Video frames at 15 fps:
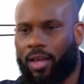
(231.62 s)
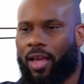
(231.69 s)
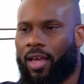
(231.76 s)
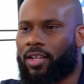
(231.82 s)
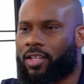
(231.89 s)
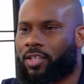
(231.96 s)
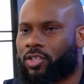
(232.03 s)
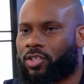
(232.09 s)

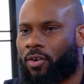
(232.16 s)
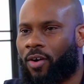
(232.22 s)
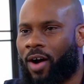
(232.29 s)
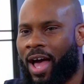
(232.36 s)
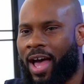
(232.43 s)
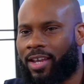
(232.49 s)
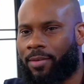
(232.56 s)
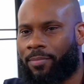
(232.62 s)
And then so
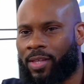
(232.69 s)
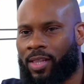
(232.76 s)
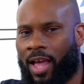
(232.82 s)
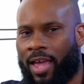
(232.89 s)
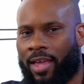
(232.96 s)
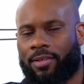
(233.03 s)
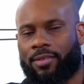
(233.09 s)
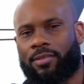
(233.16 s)
I had to be
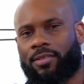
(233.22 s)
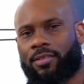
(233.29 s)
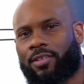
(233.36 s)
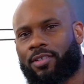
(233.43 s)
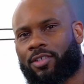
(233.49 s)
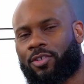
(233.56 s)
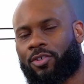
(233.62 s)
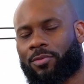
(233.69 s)
like,
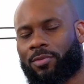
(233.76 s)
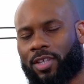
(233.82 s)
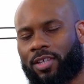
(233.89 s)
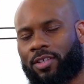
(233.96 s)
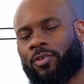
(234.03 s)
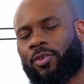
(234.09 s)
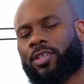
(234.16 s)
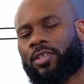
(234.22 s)
excuse me,
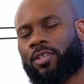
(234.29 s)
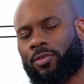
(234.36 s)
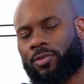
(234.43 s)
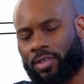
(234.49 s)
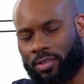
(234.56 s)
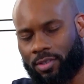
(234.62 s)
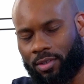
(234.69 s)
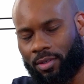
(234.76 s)
can you
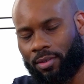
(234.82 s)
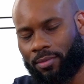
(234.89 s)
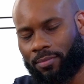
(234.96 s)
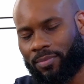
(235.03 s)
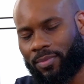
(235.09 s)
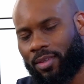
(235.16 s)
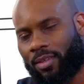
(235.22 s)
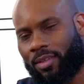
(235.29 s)
excuse us, sir?
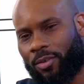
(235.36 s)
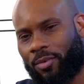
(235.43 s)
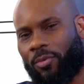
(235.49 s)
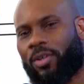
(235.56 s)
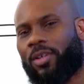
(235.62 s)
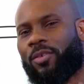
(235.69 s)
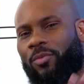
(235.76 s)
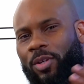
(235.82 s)

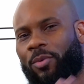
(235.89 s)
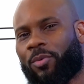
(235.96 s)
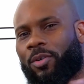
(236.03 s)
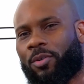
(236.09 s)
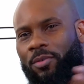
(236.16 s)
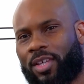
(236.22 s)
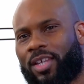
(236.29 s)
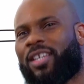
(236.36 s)
We
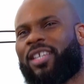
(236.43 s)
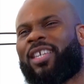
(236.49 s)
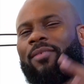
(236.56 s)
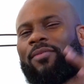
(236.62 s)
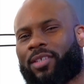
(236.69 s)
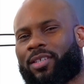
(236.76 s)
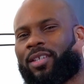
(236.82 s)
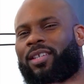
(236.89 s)
will
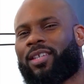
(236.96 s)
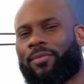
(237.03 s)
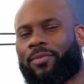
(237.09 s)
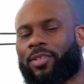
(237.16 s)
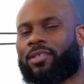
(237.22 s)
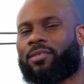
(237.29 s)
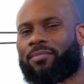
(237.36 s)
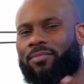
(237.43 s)
give us
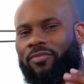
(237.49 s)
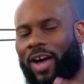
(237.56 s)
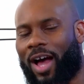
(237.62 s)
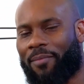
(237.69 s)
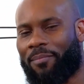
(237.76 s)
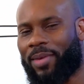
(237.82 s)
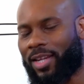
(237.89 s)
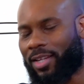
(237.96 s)

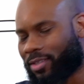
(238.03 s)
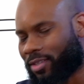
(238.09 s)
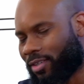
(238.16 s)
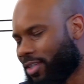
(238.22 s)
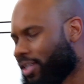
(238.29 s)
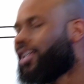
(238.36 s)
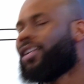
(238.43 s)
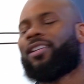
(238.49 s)
5
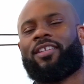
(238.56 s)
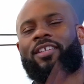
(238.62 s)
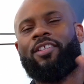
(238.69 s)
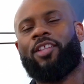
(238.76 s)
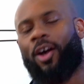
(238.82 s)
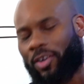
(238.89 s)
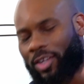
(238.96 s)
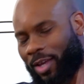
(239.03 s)
minutes.
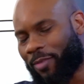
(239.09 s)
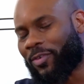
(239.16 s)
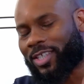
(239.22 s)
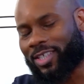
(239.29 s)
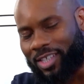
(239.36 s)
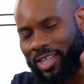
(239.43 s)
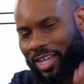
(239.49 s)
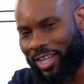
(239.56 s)
No, give
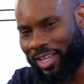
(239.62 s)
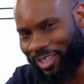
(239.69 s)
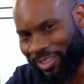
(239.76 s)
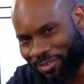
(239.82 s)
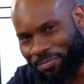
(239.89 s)
us 10.